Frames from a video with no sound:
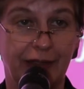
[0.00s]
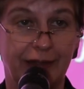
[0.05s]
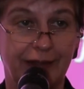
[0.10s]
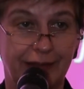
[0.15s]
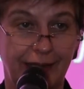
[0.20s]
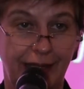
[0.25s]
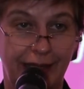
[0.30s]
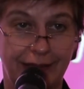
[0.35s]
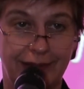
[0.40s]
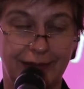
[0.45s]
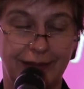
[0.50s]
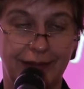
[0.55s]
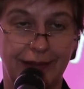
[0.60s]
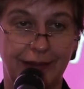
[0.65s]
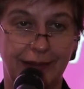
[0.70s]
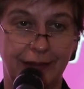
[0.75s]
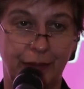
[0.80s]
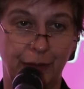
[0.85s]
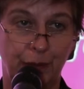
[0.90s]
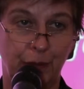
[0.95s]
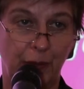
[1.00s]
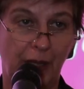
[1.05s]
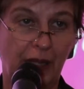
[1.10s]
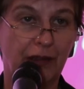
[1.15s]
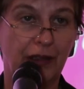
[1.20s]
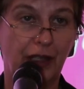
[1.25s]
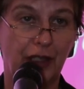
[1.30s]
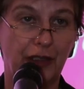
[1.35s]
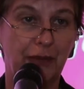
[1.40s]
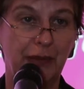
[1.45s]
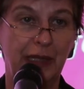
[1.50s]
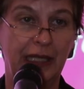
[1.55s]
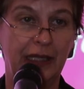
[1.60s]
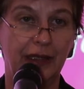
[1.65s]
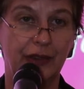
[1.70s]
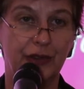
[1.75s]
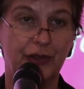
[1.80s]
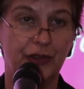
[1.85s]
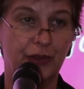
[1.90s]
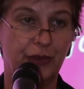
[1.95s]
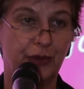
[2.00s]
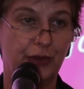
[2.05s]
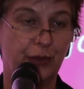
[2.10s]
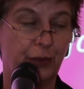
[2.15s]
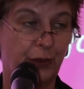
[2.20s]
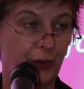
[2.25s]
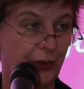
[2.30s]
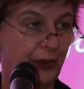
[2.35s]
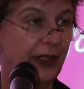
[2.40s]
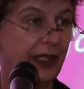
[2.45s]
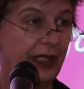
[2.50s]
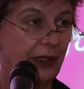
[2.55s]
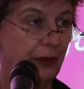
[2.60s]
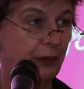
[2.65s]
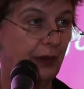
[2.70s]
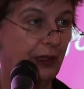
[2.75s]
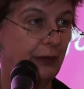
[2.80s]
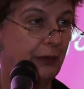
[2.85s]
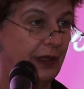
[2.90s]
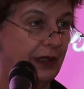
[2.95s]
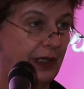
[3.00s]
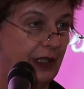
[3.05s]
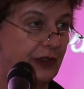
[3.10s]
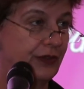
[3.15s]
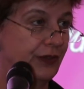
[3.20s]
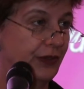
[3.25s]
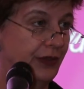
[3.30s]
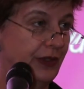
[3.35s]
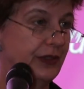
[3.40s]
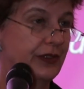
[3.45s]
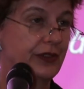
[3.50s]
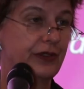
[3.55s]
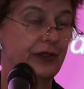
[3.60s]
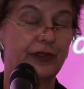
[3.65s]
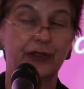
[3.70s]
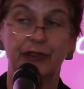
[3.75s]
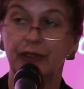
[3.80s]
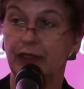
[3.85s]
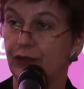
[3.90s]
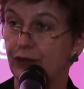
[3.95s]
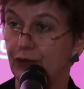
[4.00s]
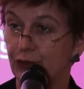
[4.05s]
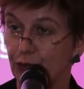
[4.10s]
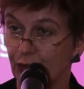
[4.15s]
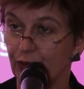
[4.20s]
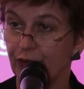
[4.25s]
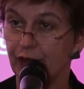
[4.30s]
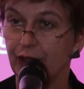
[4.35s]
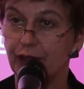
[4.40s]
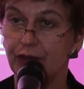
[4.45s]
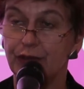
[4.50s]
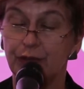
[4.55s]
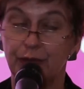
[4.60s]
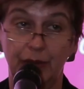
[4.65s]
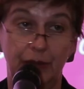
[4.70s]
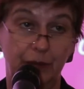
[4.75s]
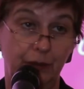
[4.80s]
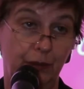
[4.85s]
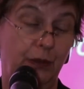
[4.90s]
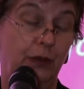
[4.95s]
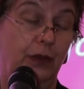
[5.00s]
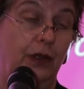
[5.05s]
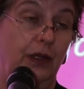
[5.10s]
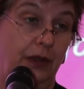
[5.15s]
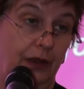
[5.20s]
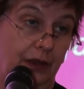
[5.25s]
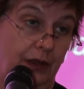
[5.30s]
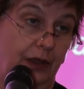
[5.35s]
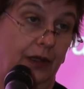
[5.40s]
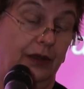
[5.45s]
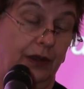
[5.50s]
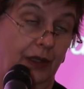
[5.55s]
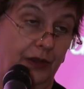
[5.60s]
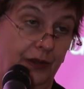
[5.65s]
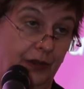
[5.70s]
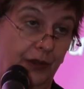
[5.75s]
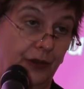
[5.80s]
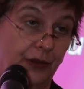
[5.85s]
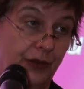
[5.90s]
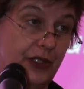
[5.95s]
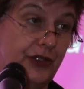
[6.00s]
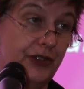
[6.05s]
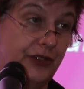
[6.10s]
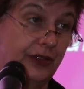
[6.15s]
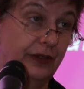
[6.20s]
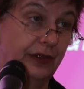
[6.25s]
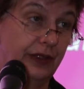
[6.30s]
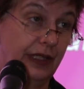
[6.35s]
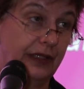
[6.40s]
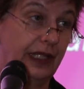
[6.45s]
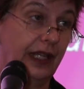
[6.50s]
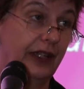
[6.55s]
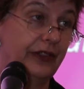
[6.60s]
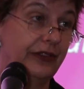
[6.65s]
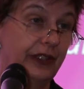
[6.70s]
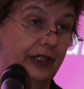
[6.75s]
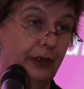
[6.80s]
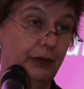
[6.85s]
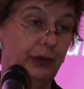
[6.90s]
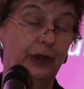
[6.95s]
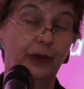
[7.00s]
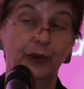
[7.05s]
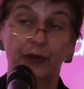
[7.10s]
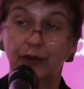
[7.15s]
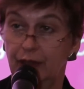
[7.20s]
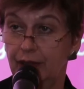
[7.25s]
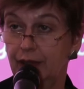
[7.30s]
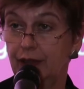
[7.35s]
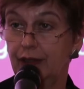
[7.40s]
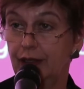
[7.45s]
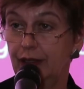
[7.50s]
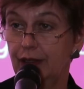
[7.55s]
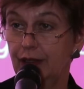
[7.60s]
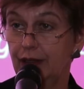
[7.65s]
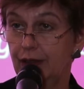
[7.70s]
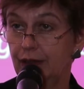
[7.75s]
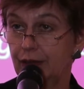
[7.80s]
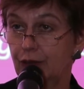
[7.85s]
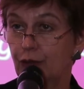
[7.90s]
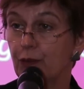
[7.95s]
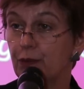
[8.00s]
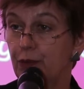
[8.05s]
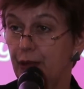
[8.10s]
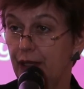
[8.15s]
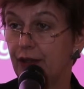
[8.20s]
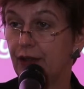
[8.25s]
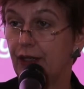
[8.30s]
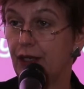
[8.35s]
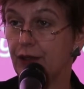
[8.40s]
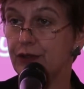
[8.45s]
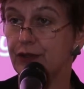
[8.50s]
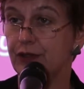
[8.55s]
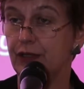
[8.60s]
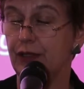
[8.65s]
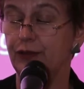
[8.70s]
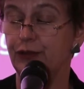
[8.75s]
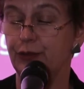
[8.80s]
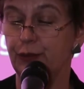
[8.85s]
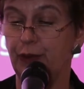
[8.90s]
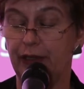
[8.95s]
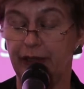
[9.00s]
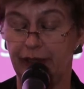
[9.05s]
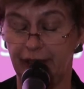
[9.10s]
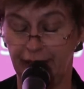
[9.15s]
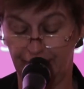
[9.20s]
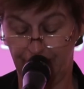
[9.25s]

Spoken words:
that welcoming to working women as, for instance, in the Nordics, a region that I think we could compare ourselves with.